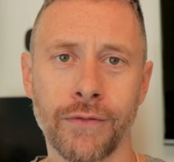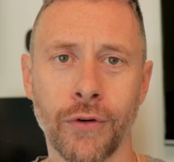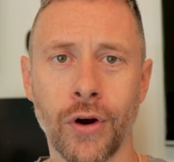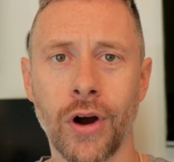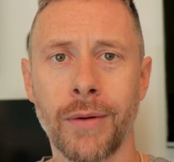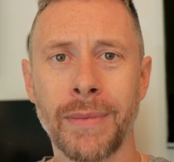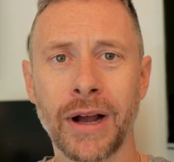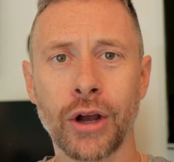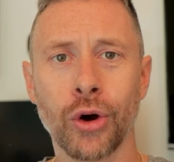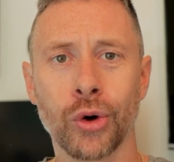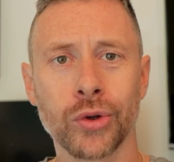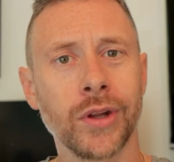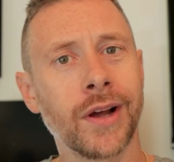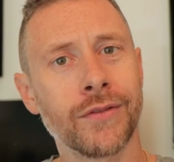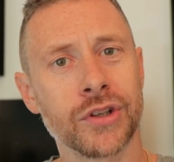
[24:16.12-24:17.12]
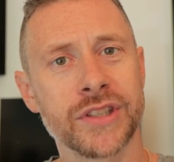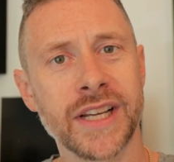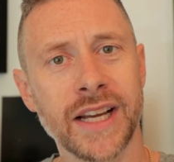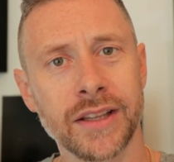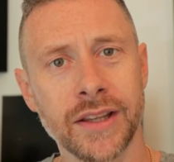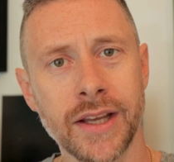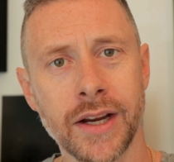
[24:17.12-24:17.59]
And for all my gold lovers
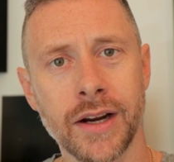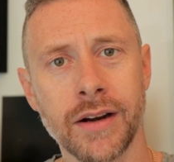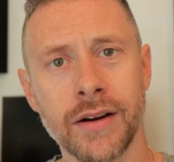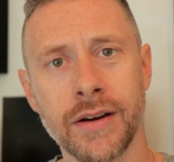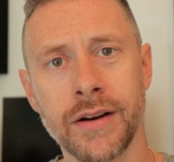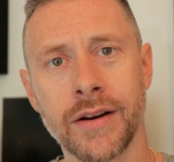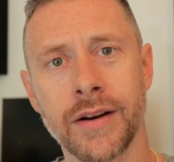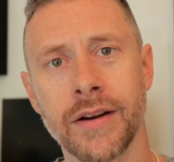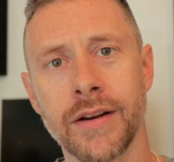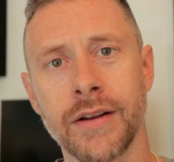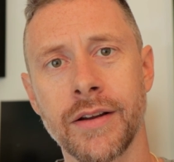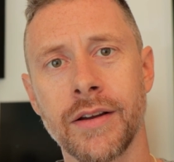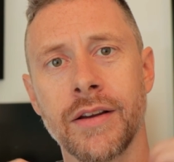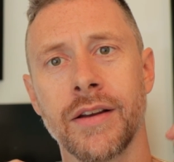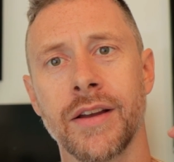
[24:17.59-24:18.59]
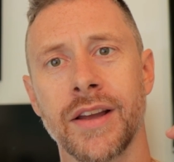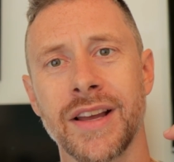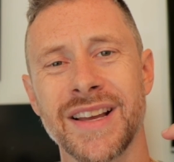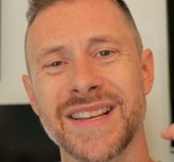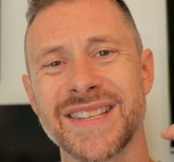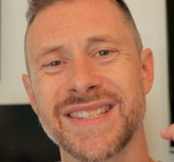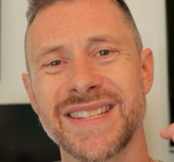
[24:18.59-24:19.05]
out there,
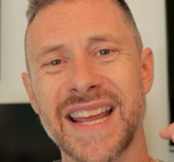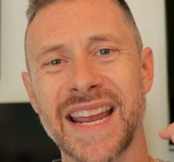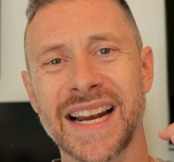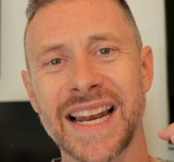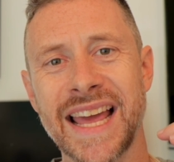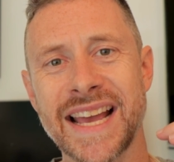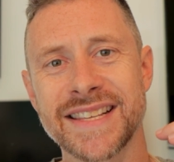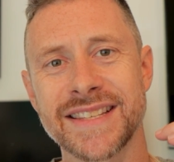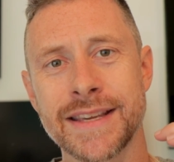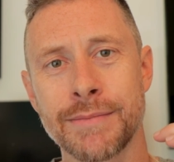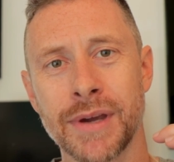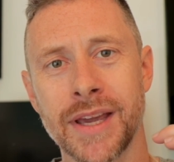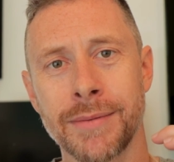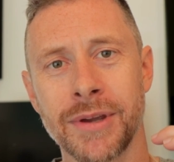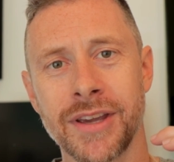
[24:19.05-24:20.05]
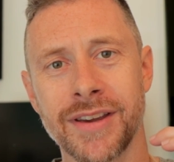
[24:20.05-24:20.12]
stay classy, baby.